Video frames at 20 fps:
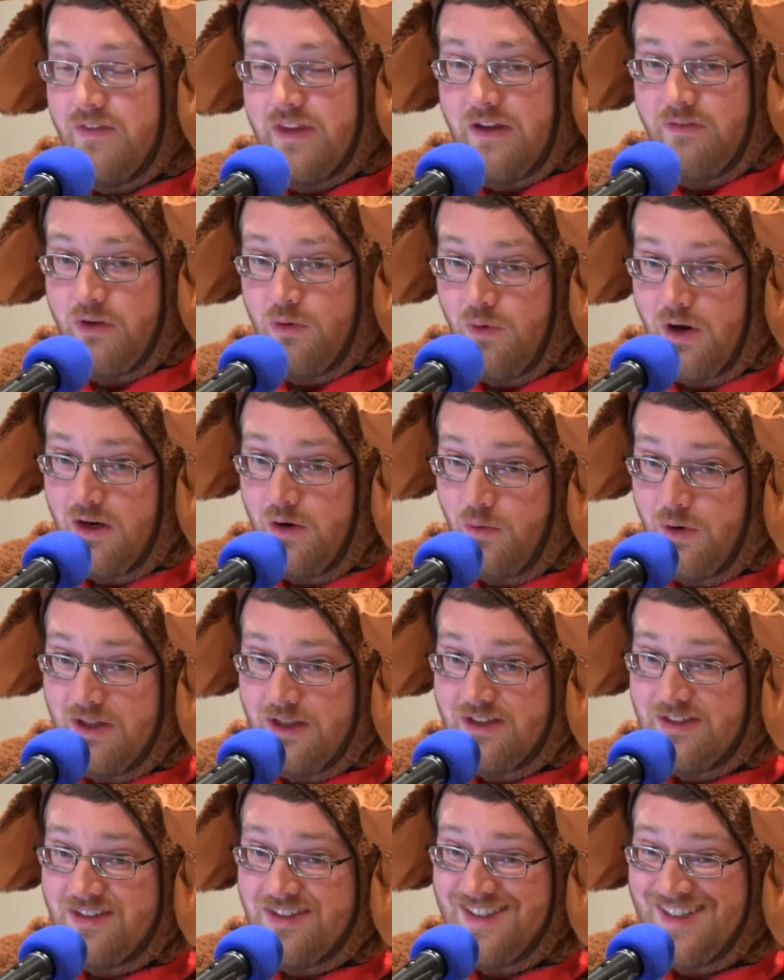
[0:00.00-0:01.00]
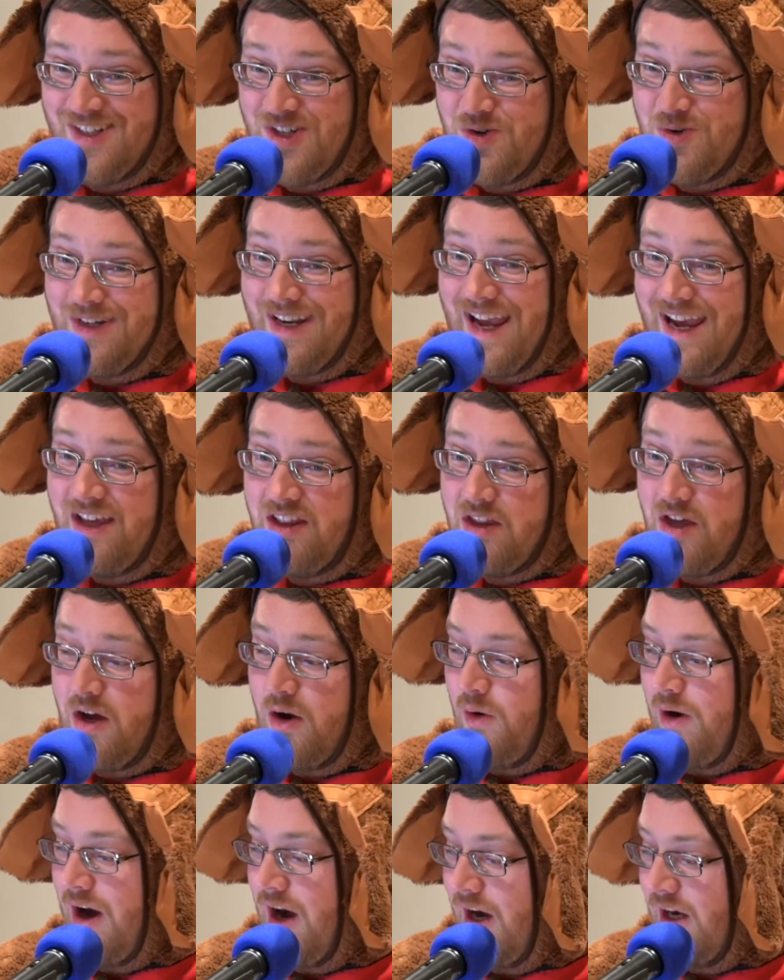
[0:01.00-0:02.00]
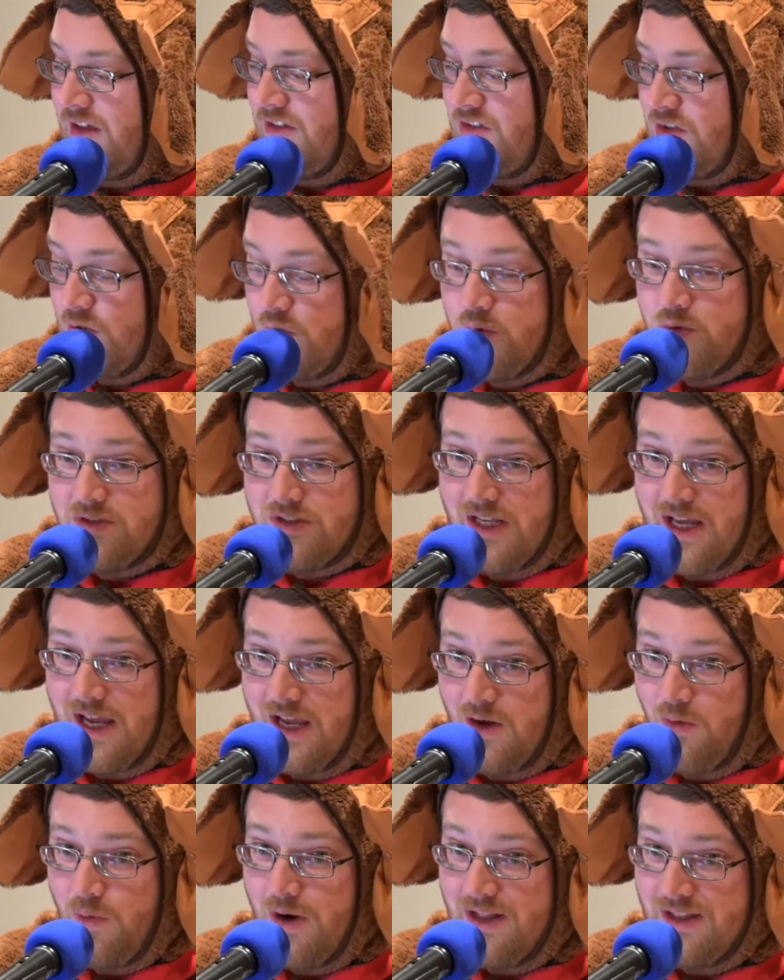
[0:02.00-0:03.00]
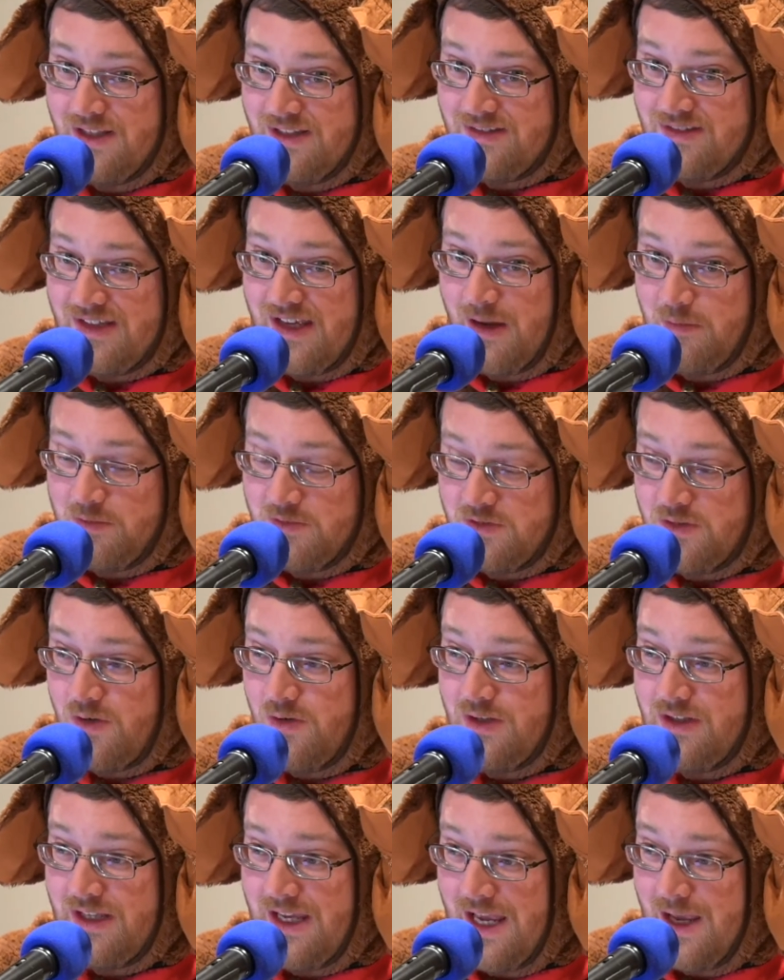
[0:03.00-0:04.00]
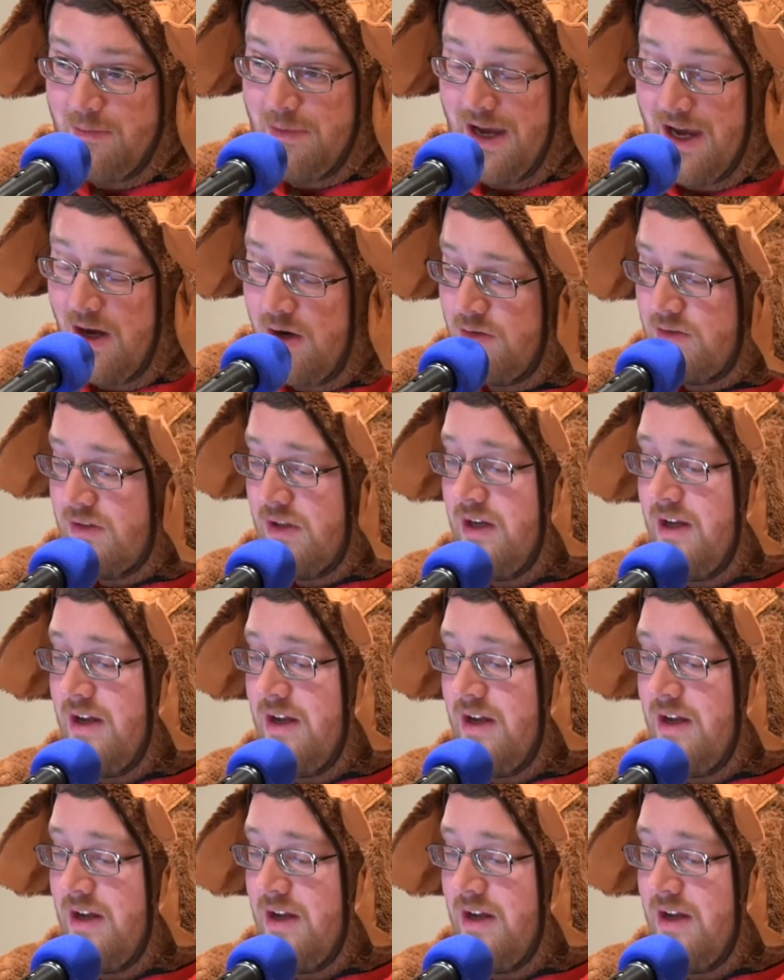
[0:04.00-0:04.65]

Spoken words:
If you want to win this today, though, on Tuesday when this episode came out,